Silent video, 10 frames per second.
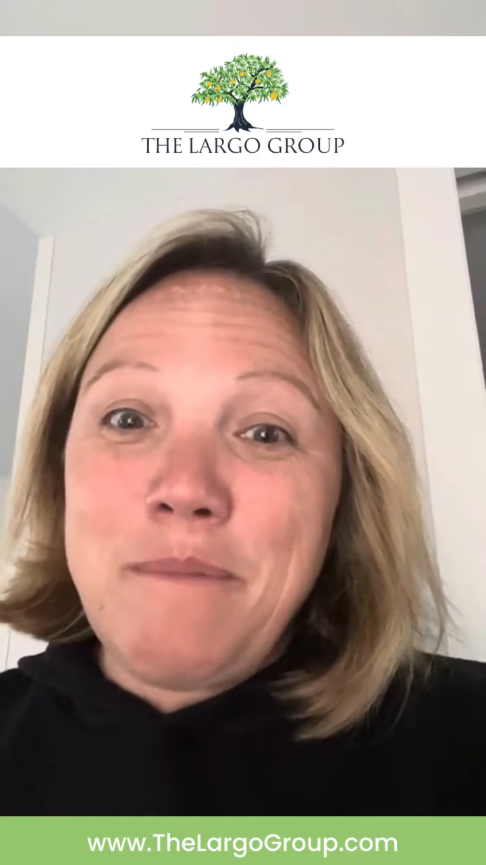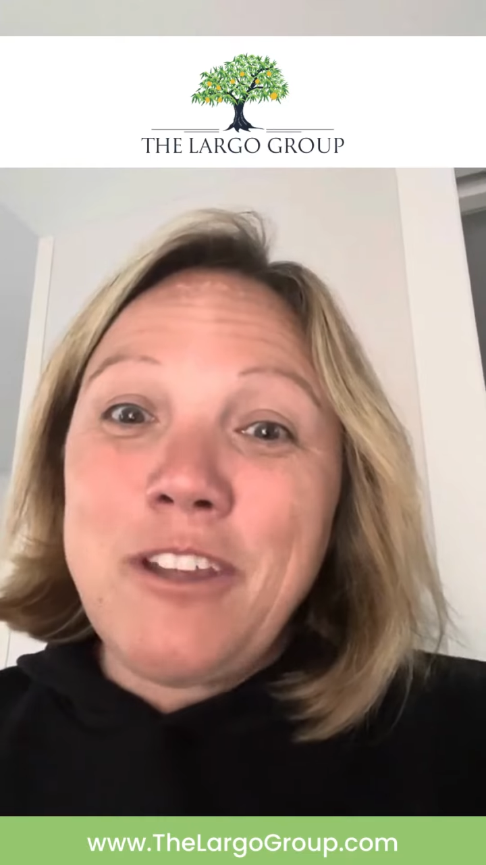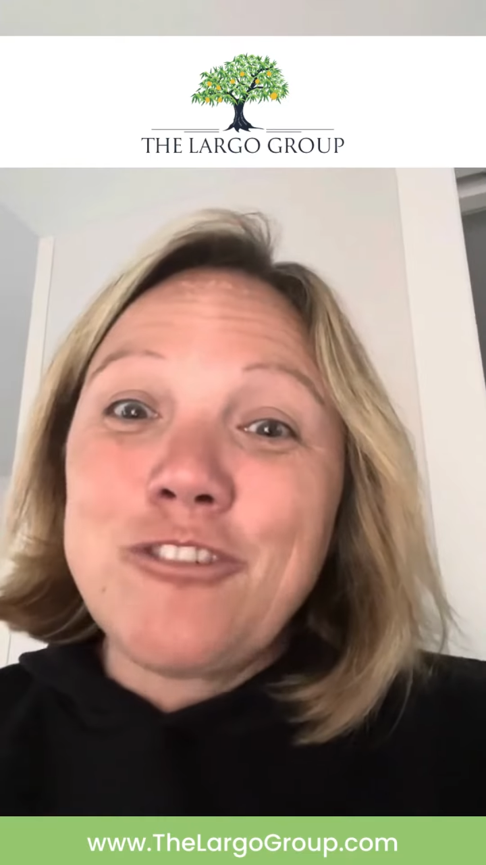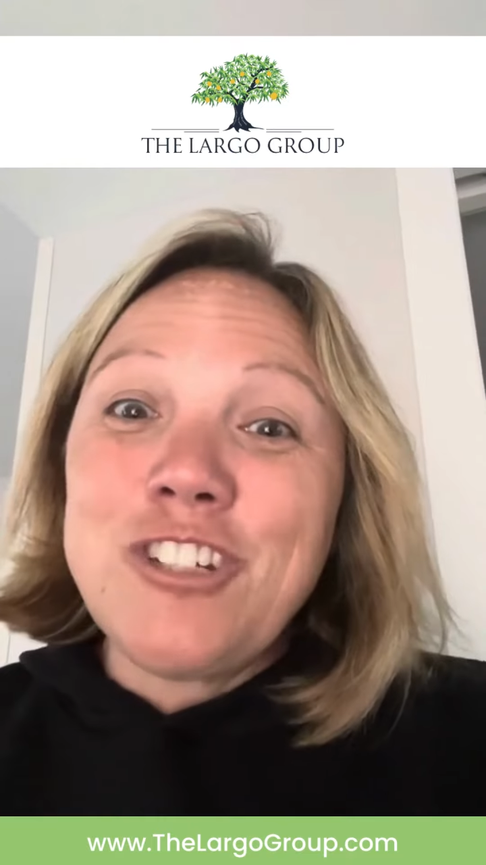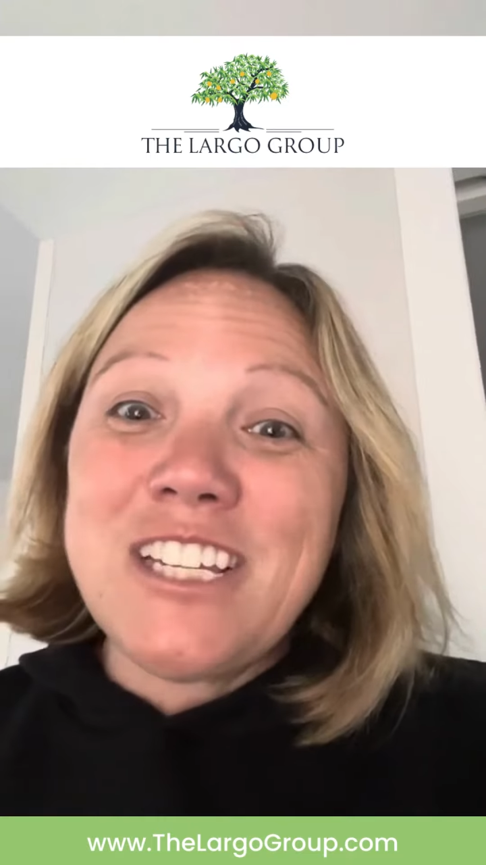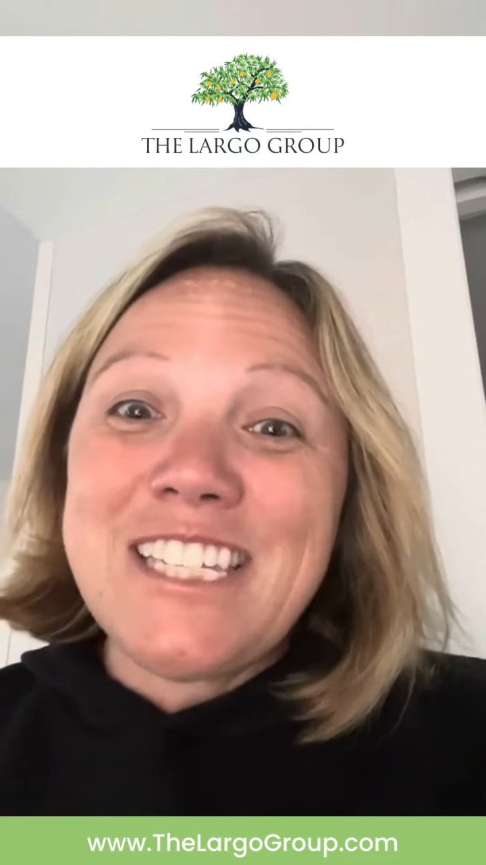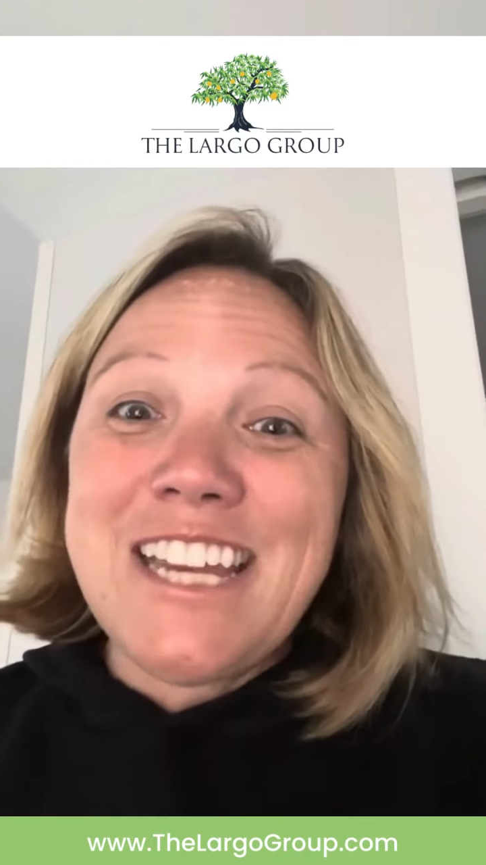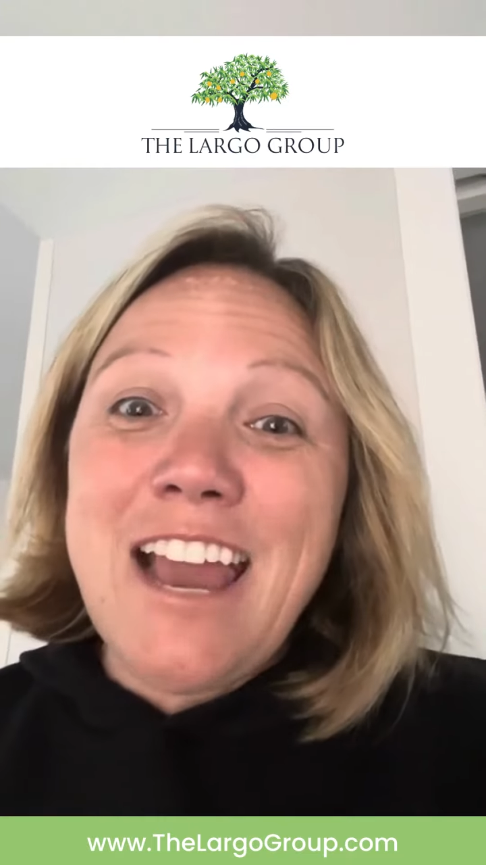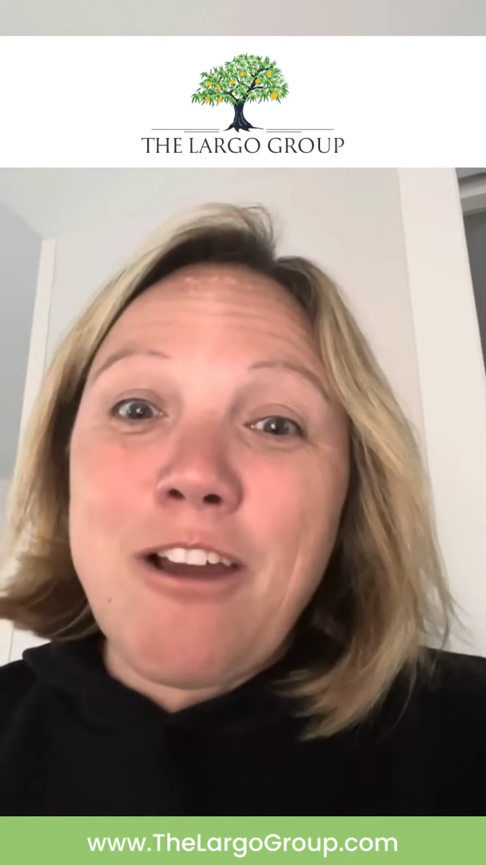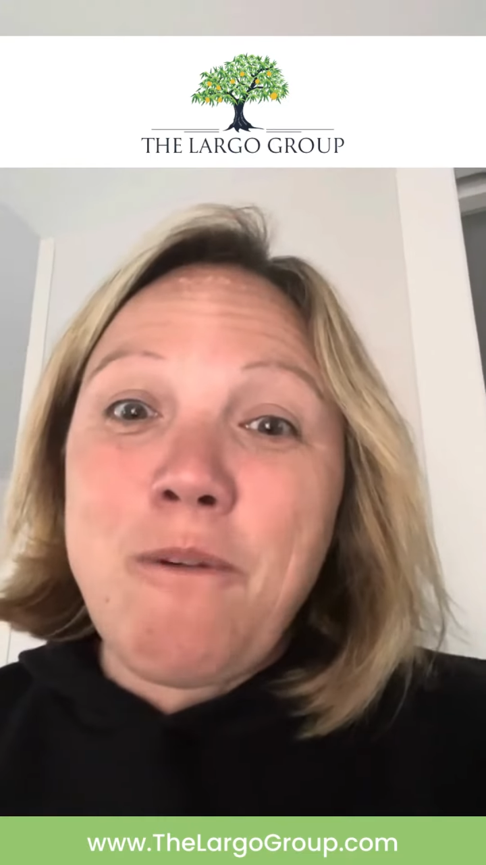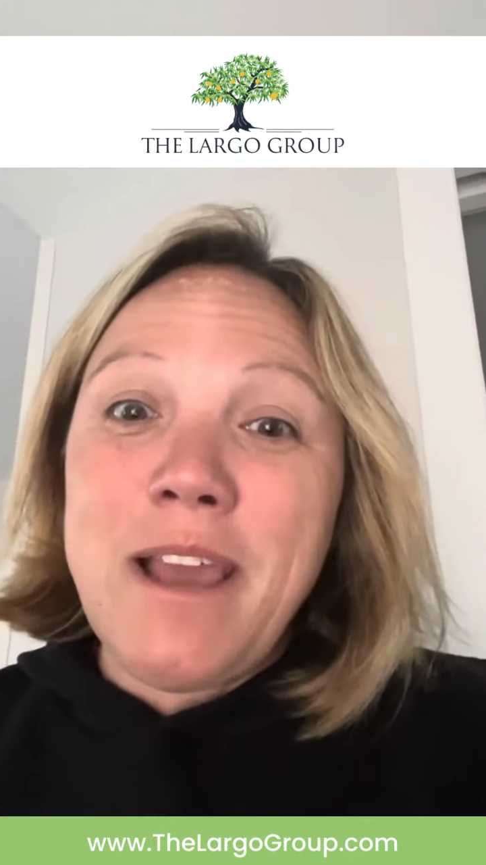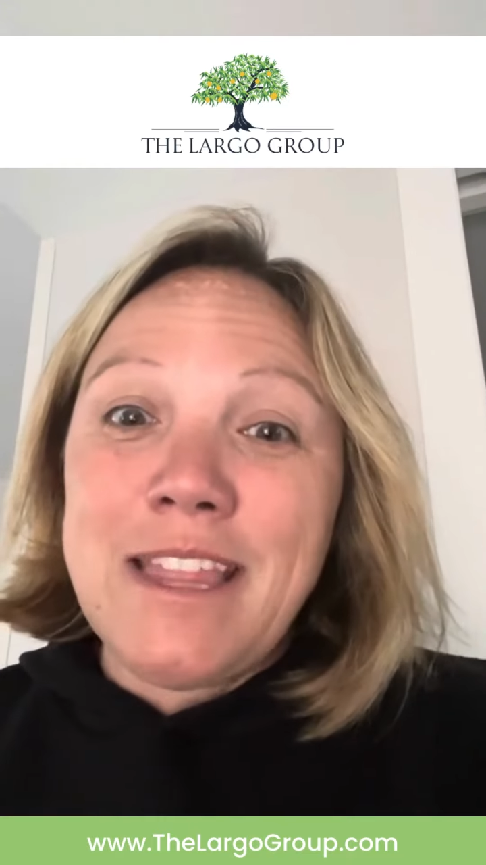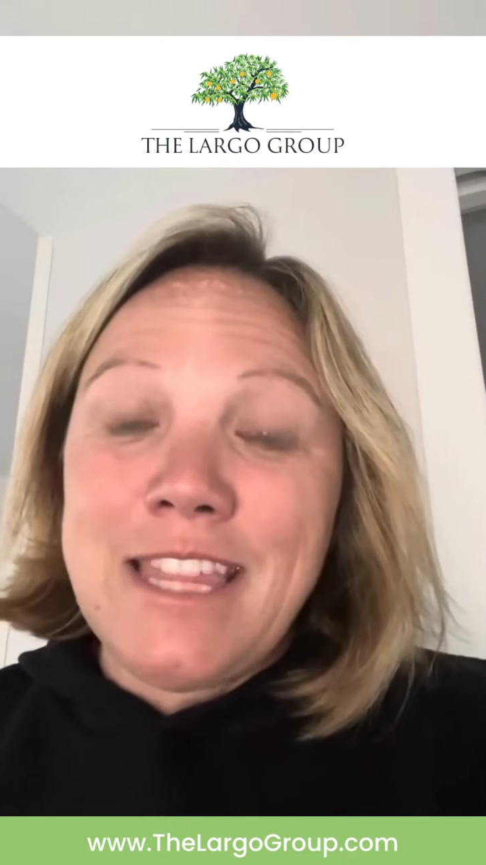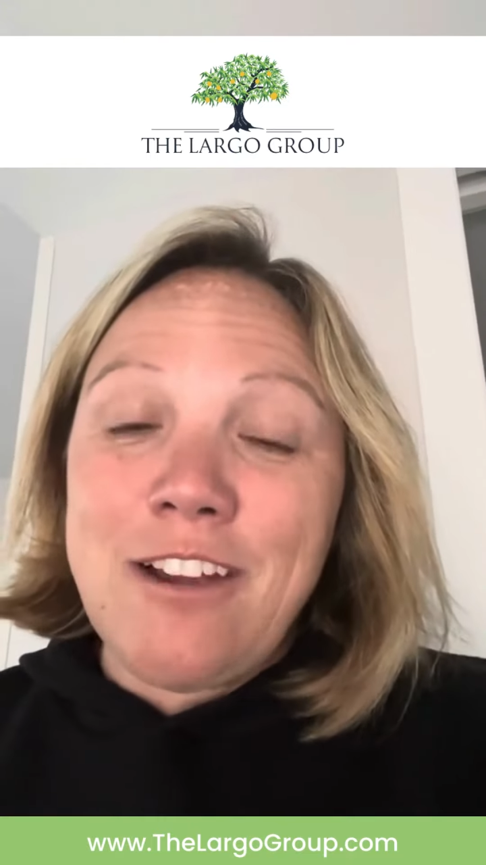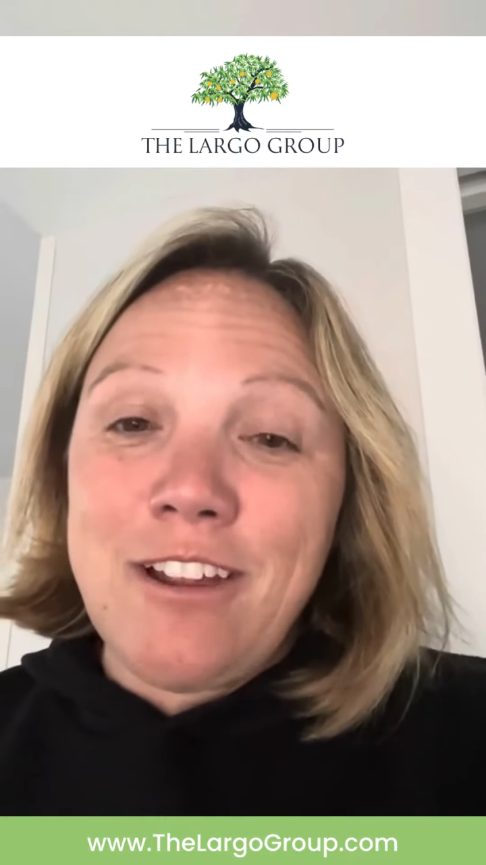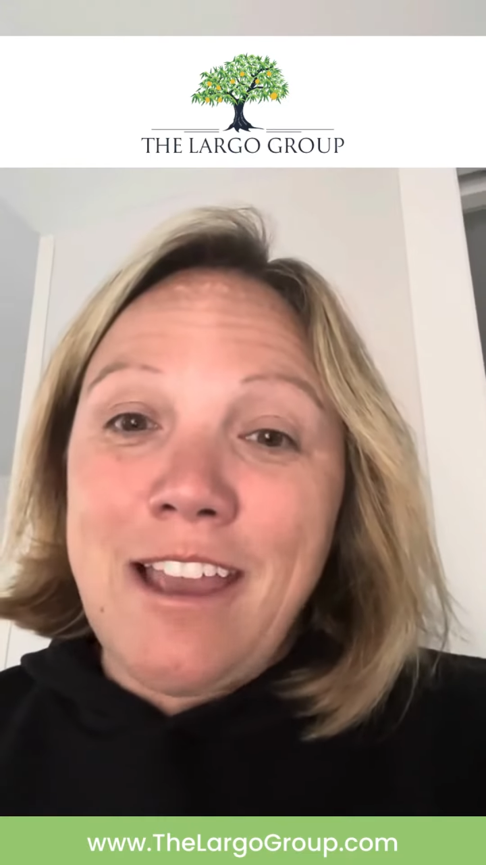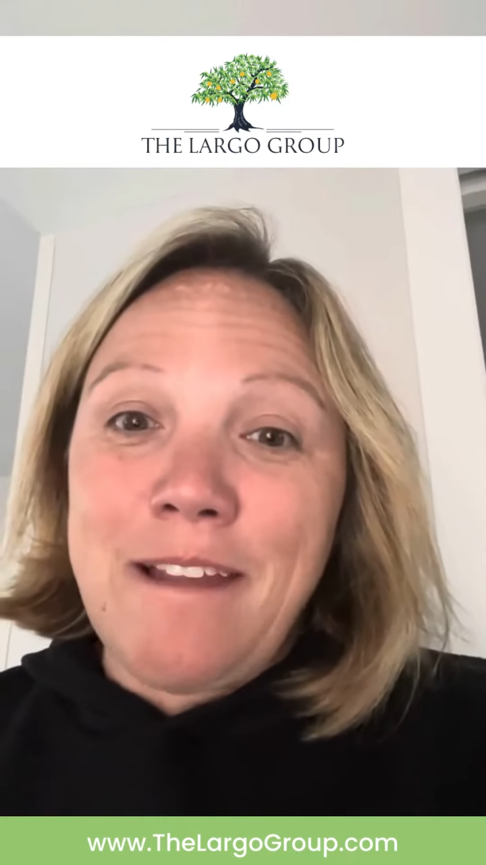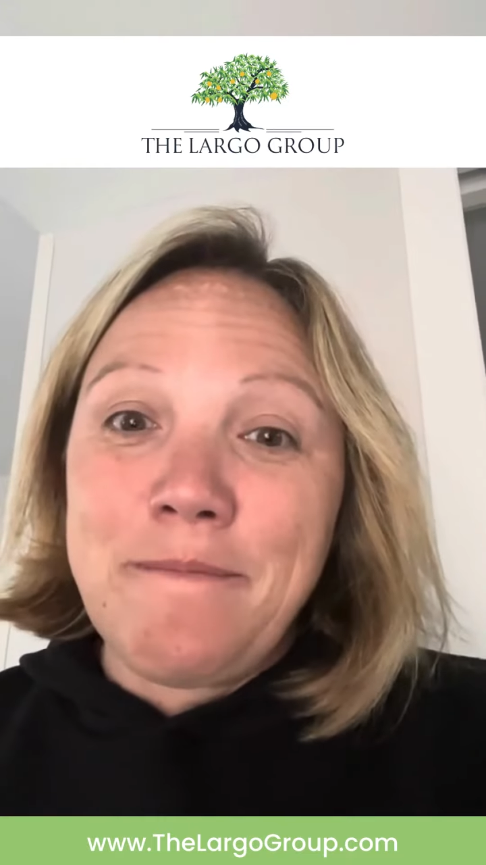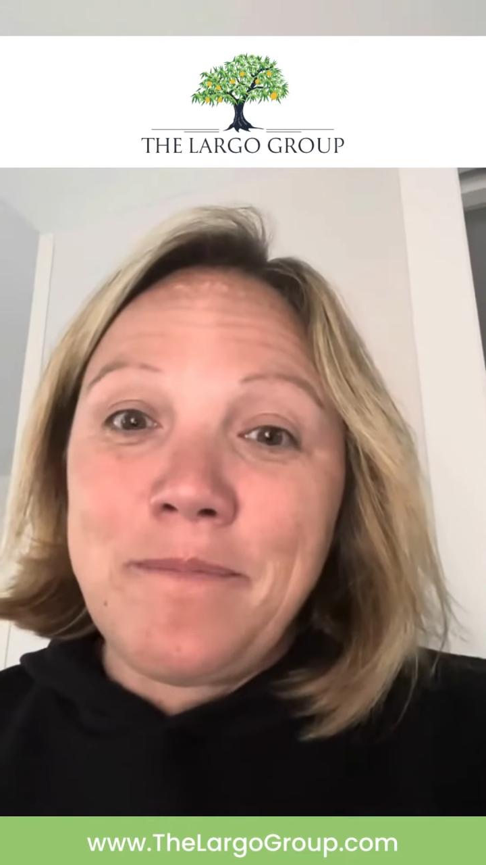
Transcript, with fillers: but you're just not quite there yet?